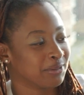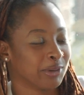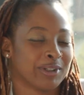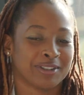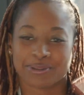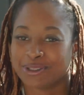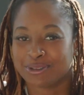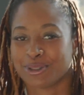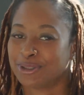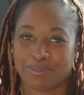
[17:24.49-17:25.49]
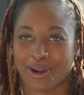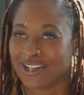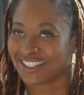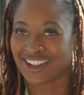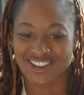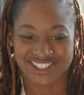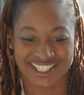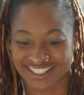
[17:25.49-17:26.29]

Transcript: But we'll do parenting a whole nother.